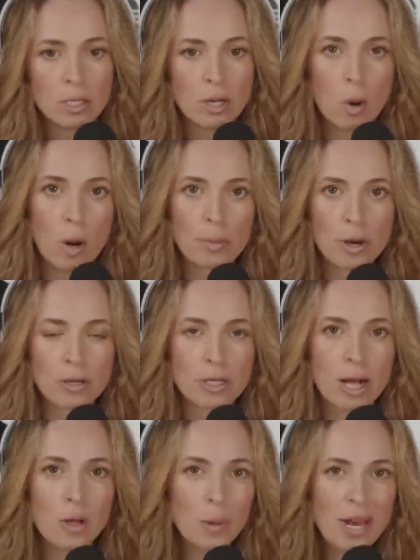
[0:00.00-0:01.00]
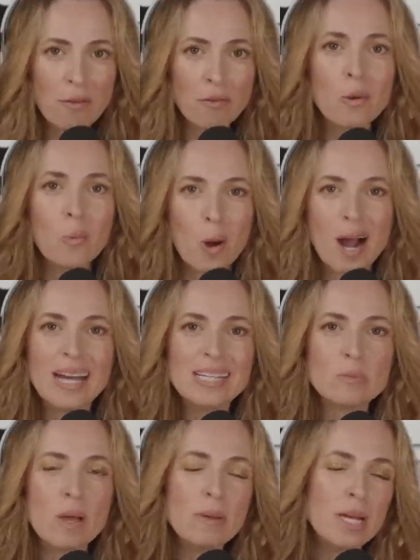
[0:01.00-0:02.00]
auburn color, whatever it
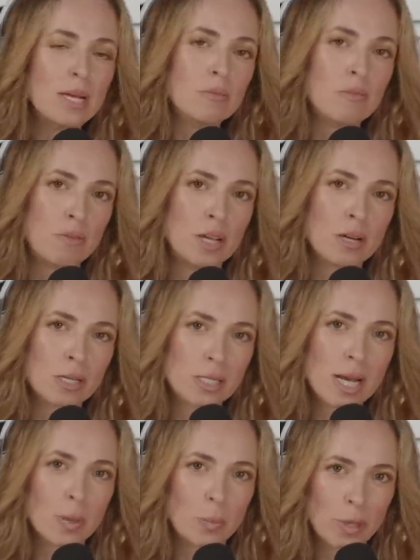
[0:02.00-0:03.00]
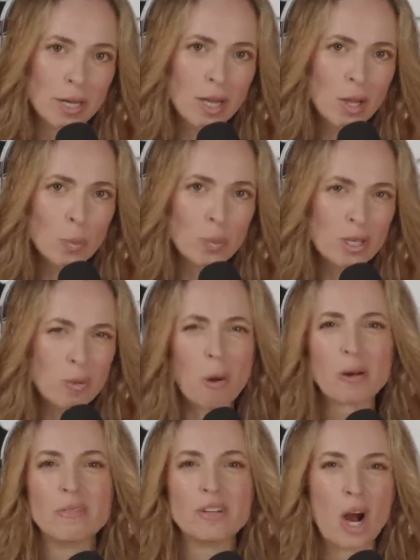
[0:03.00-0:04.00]
was. Maybe he didn't fit your exact bill, but you
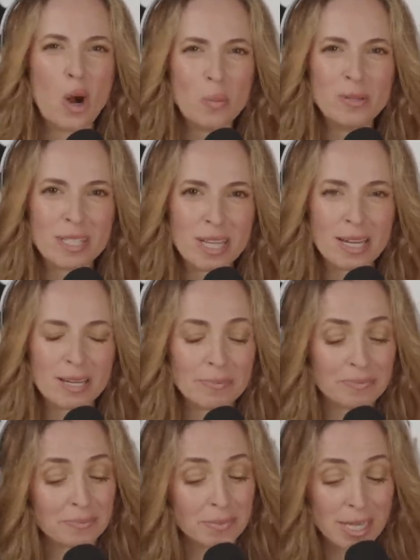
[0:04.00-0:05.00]
aren't even open to him.